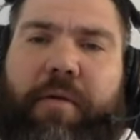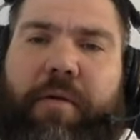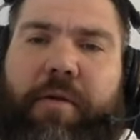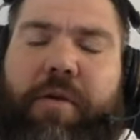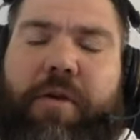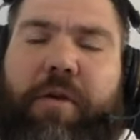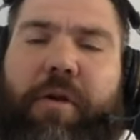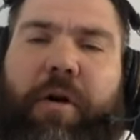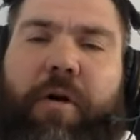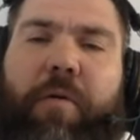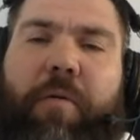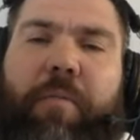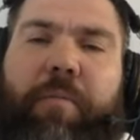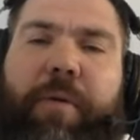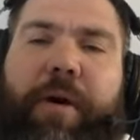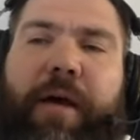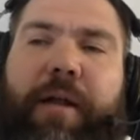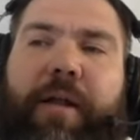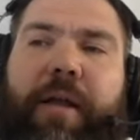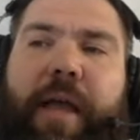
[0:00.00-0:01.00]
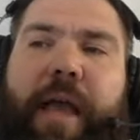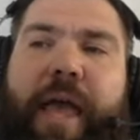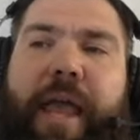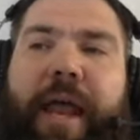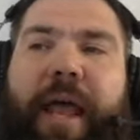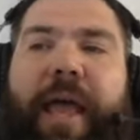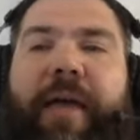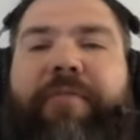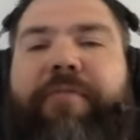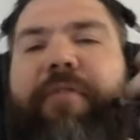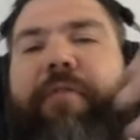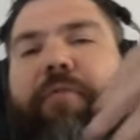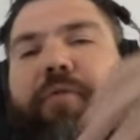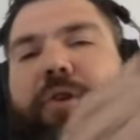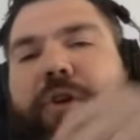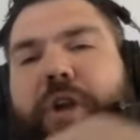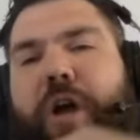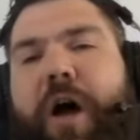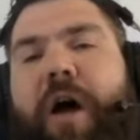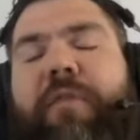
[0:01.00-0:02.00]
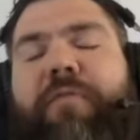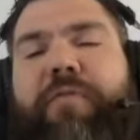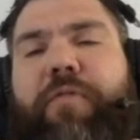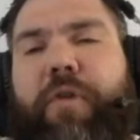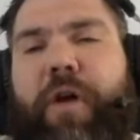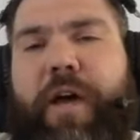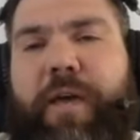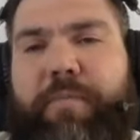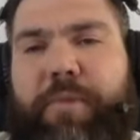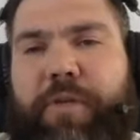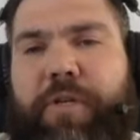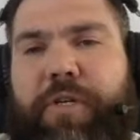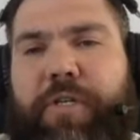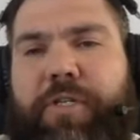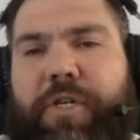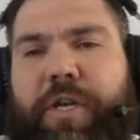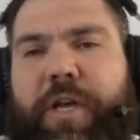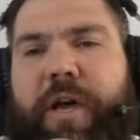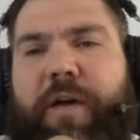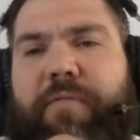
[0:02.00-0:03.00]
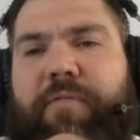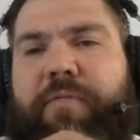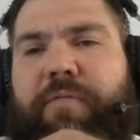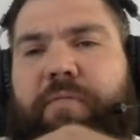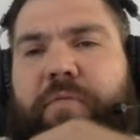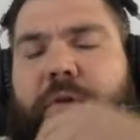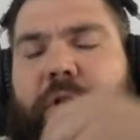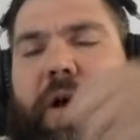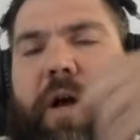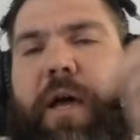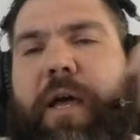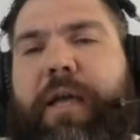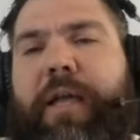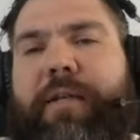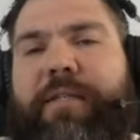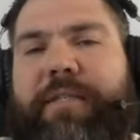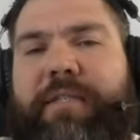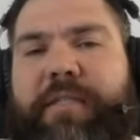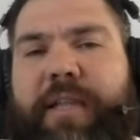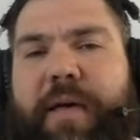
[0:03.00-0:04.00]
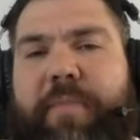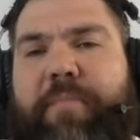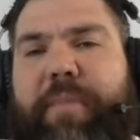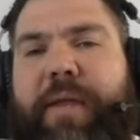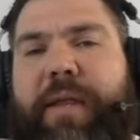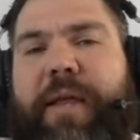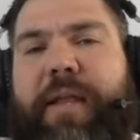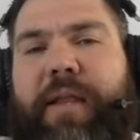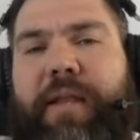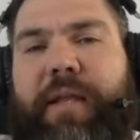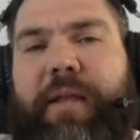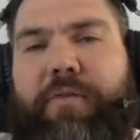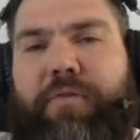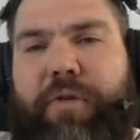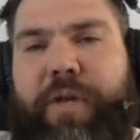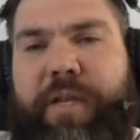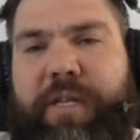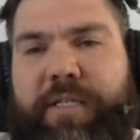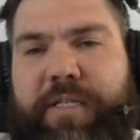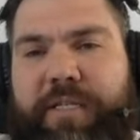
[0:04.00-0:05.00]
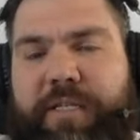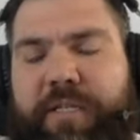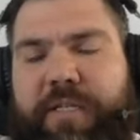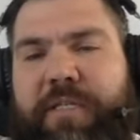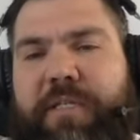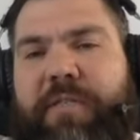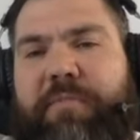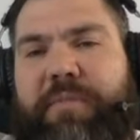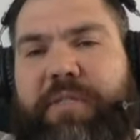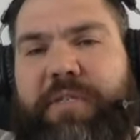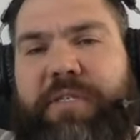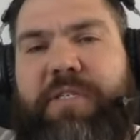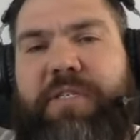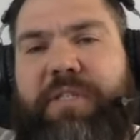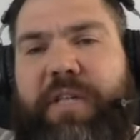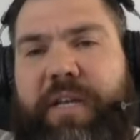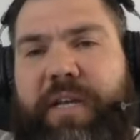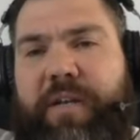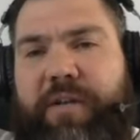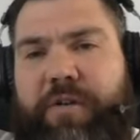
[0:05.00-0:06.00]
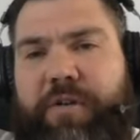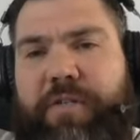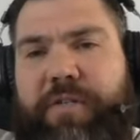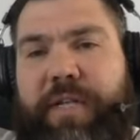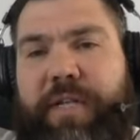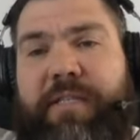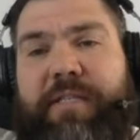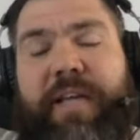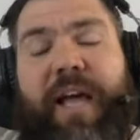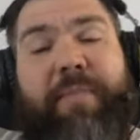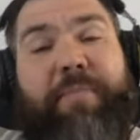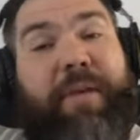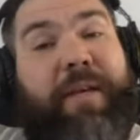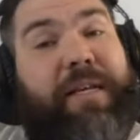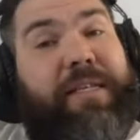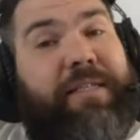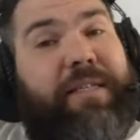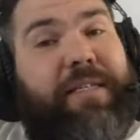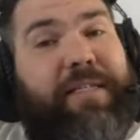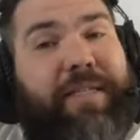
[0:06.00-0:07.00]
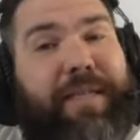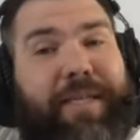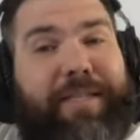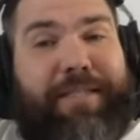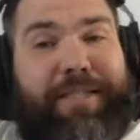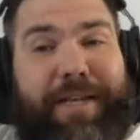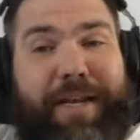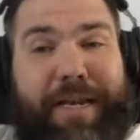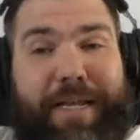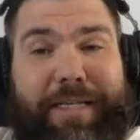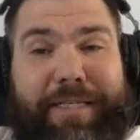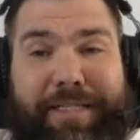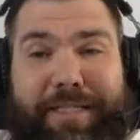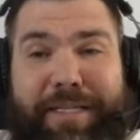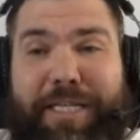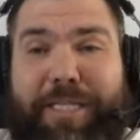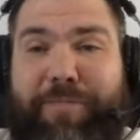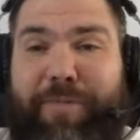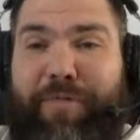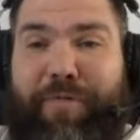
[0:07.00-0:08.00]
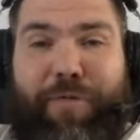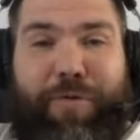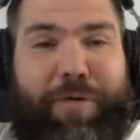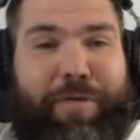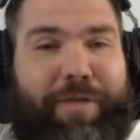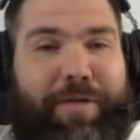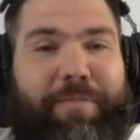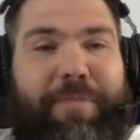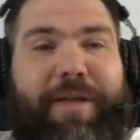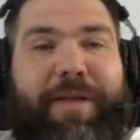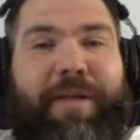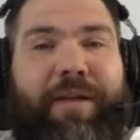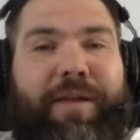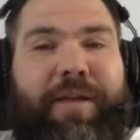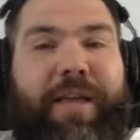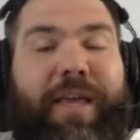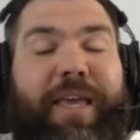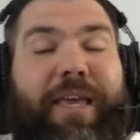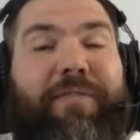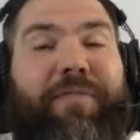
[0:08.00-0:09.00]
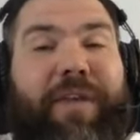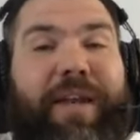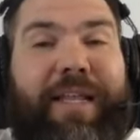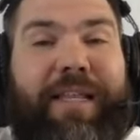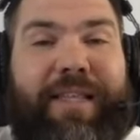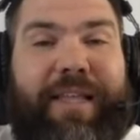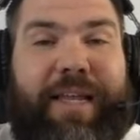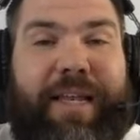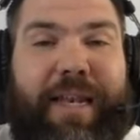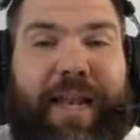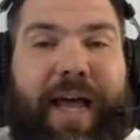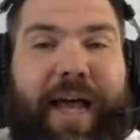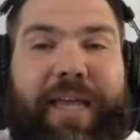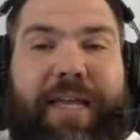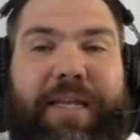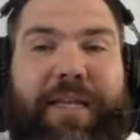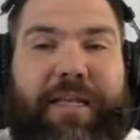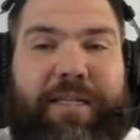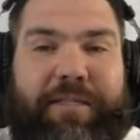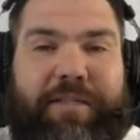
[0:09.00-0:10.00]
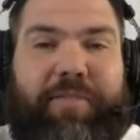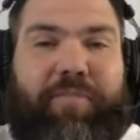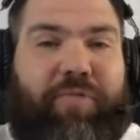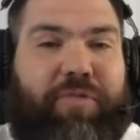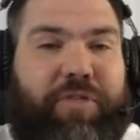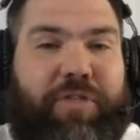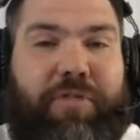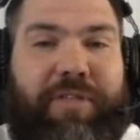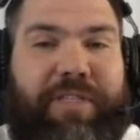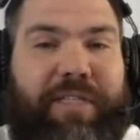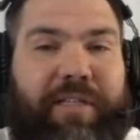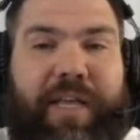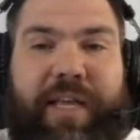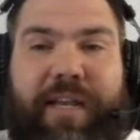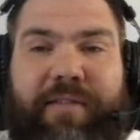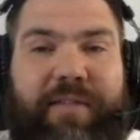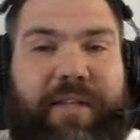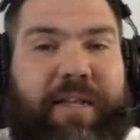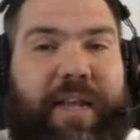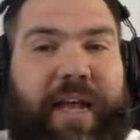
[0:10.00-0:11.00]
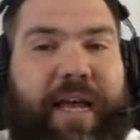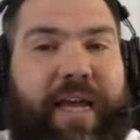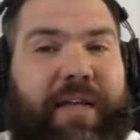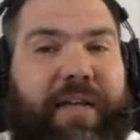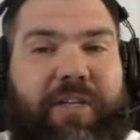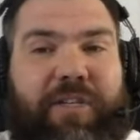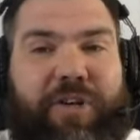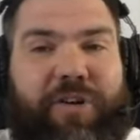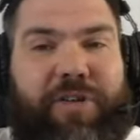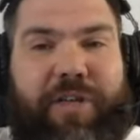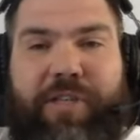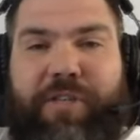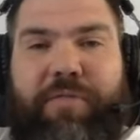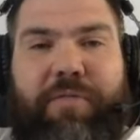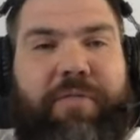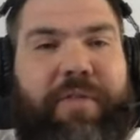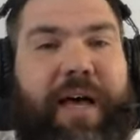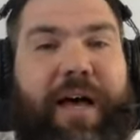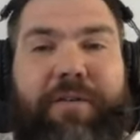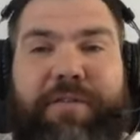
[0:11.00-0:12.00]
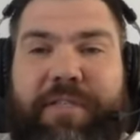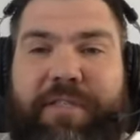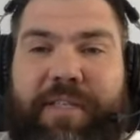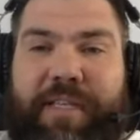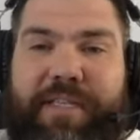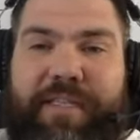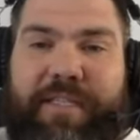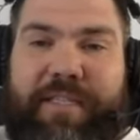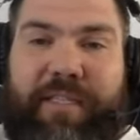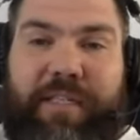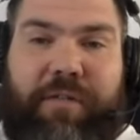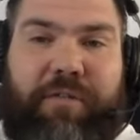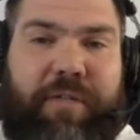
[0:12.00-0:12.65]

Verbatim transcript: you know but if it were not for ibjjf right stepping in and creating systems and standards in time because these things didn't exist before them even in the 90s in brazil as late as the 90s early 2000s they still